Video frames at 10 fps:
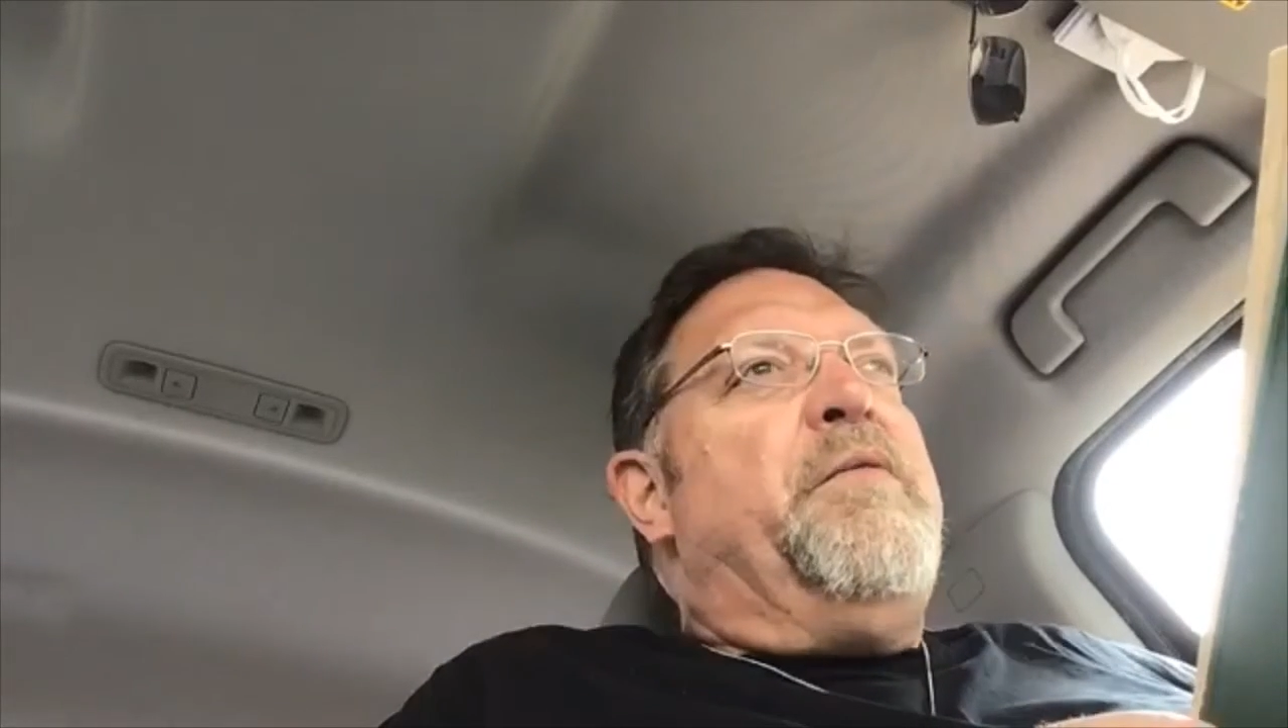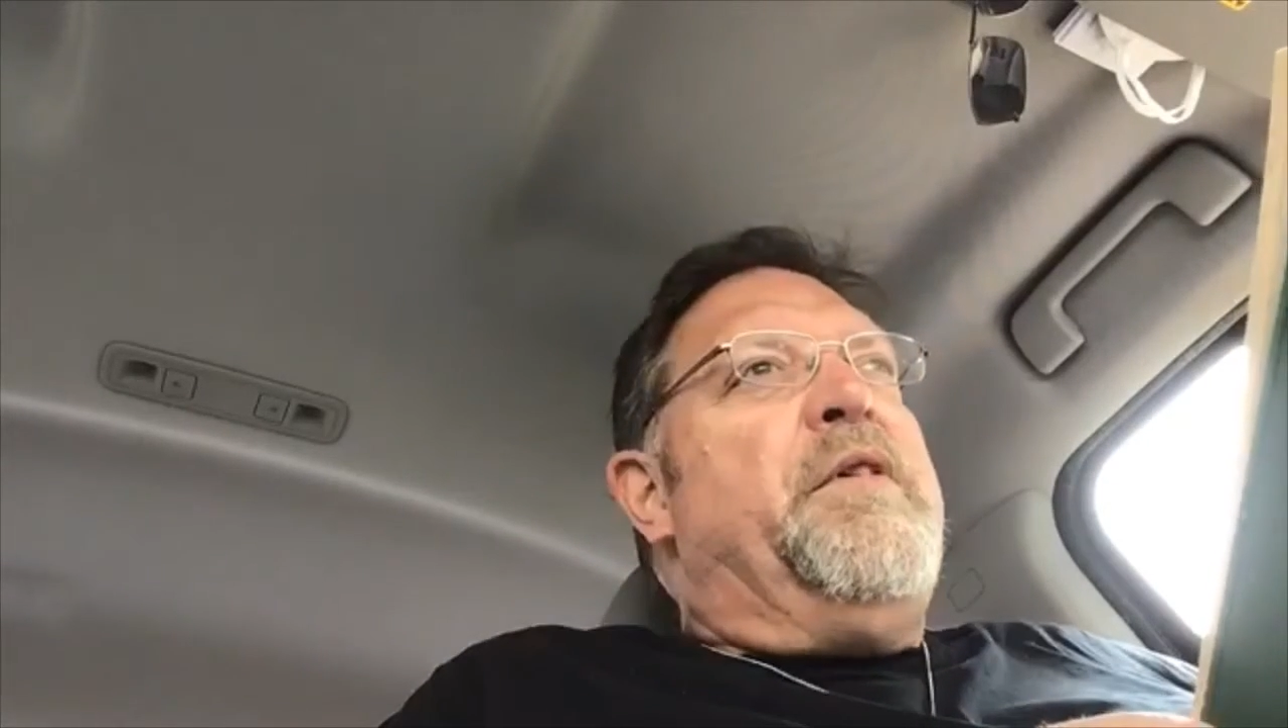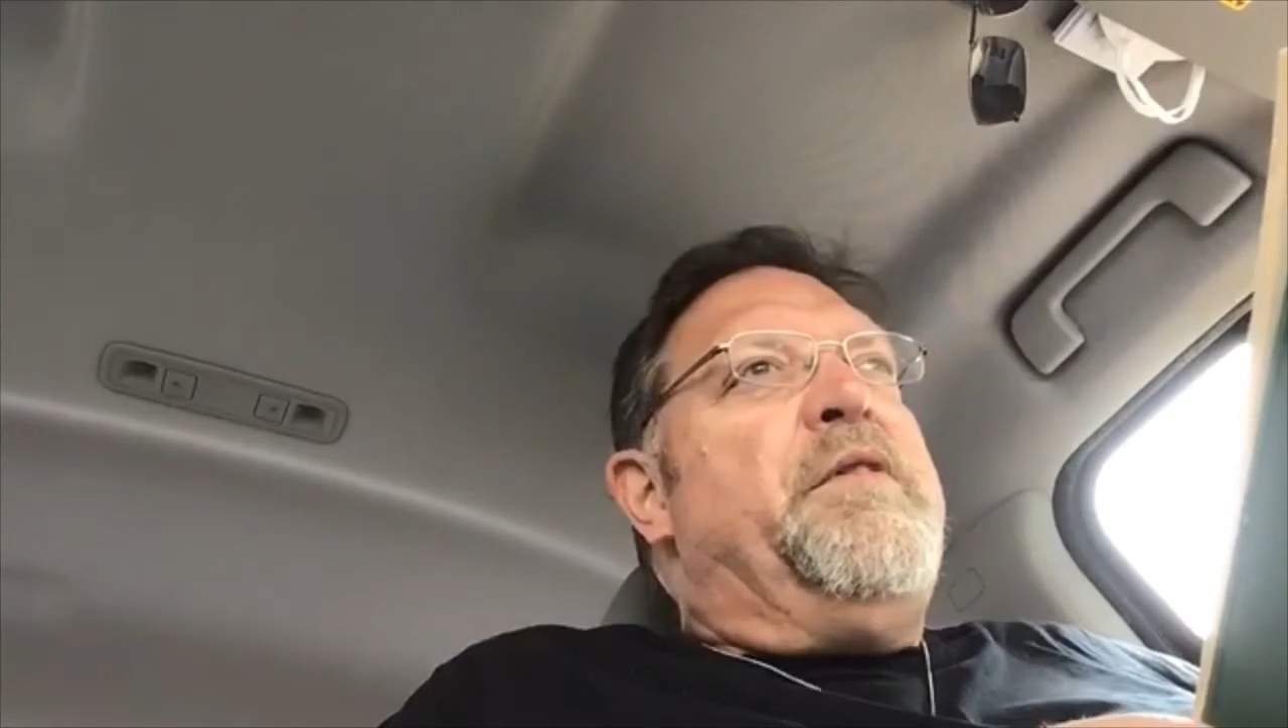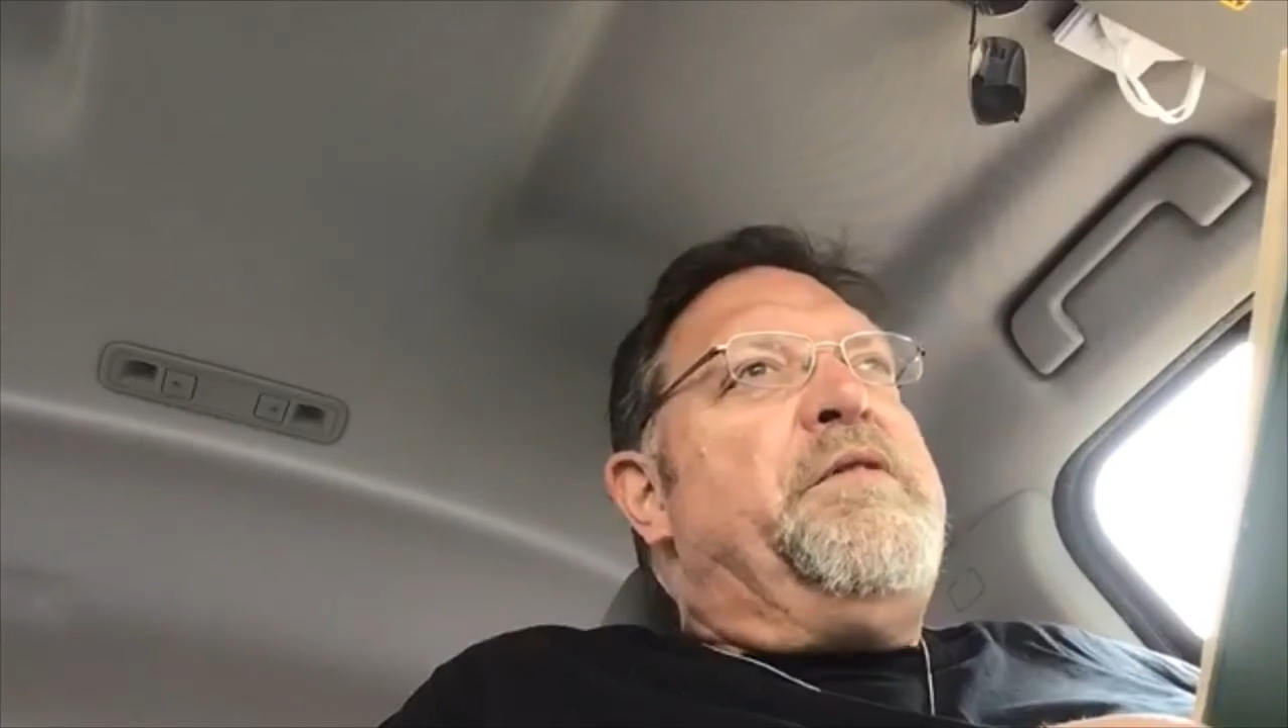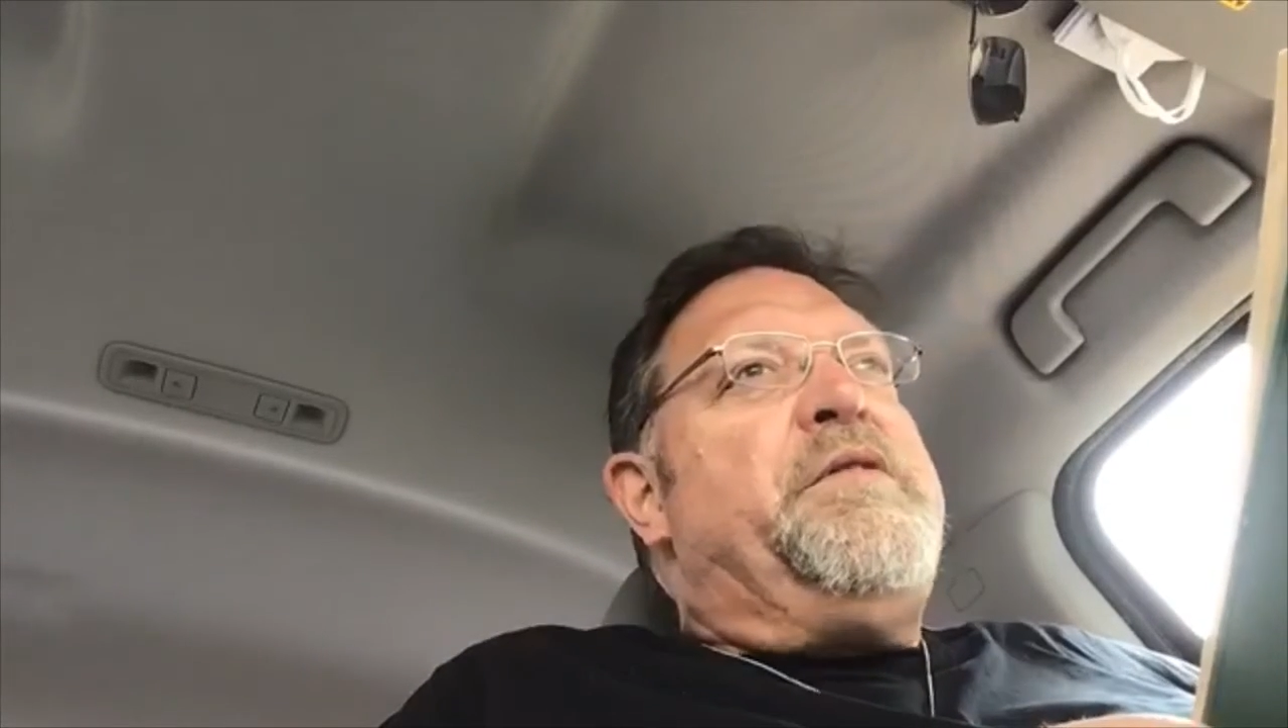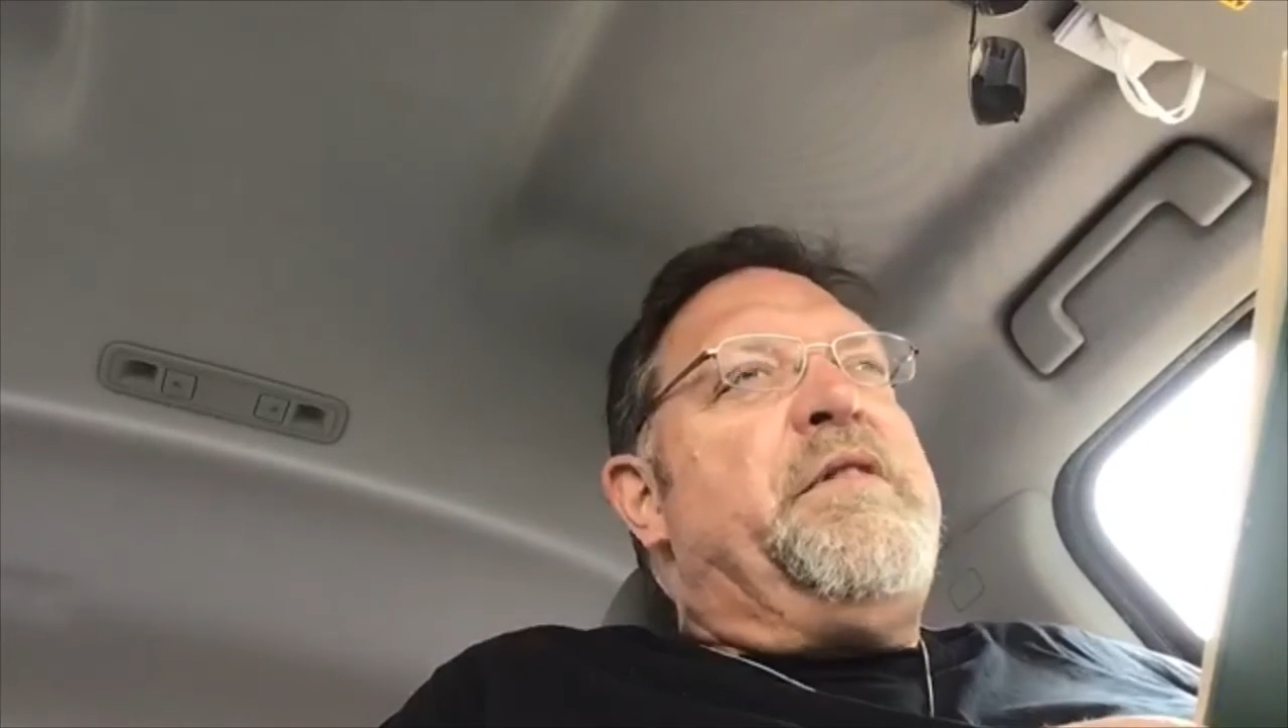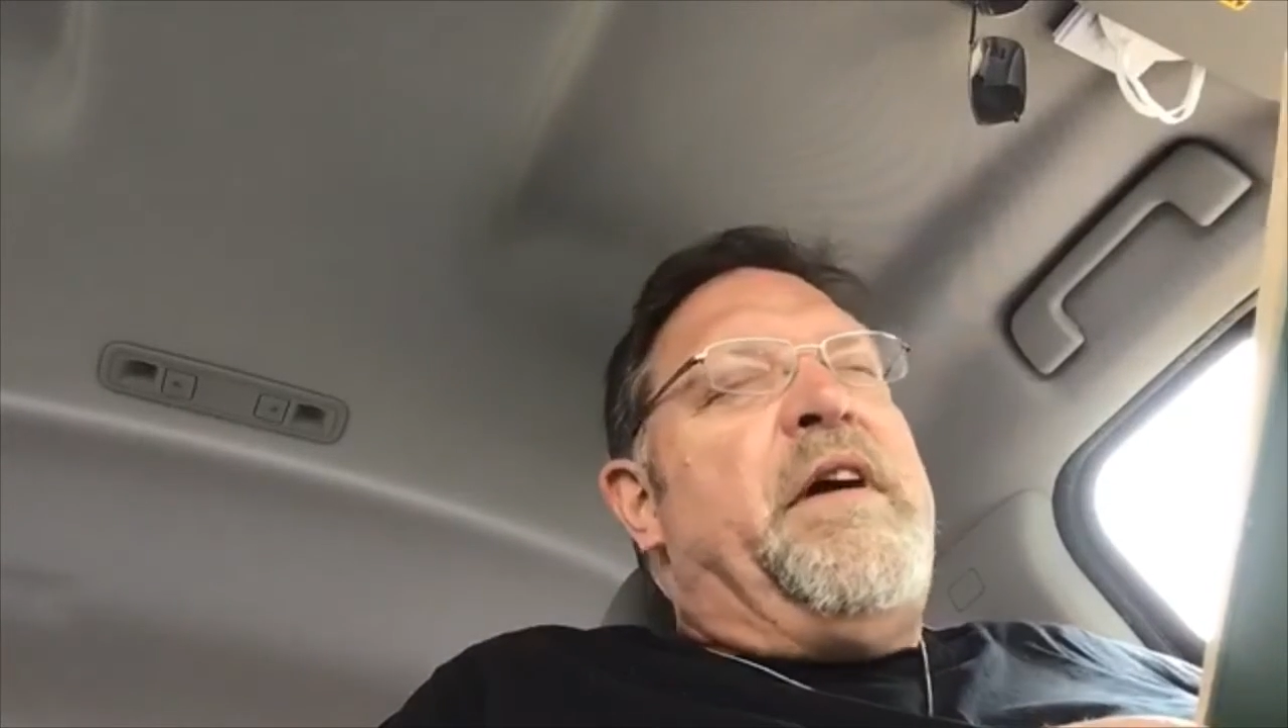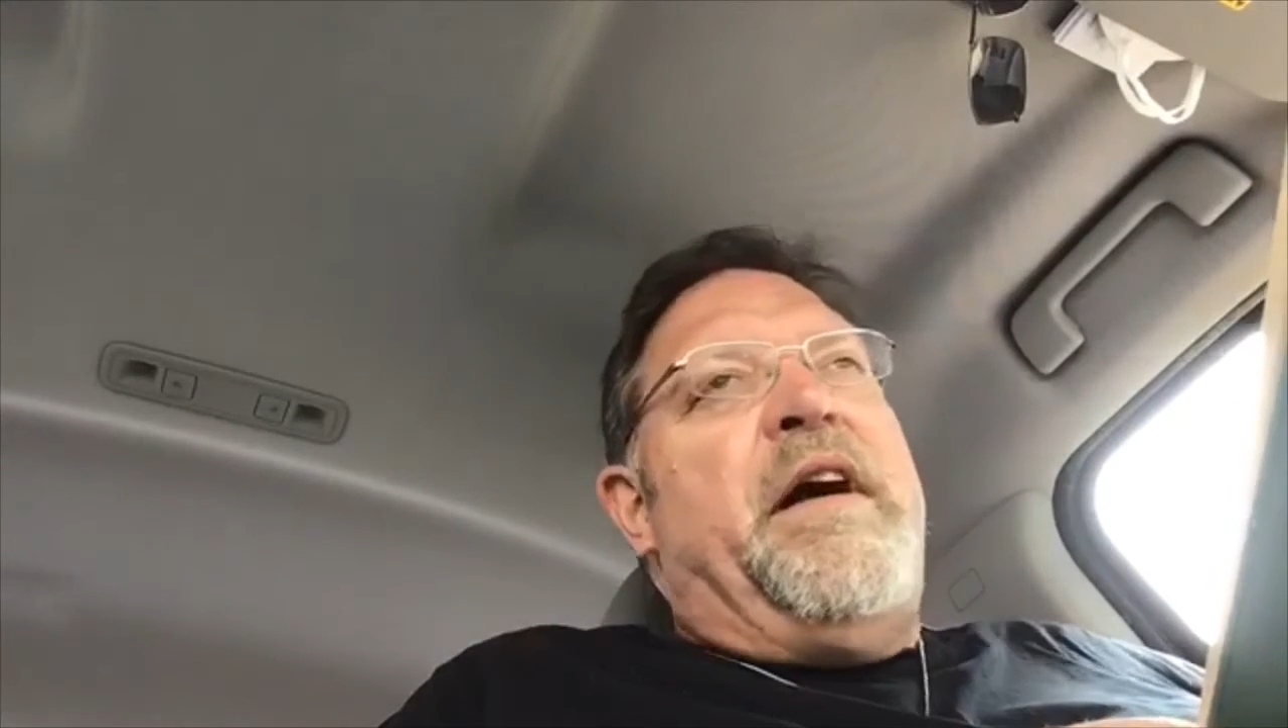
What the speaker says: words,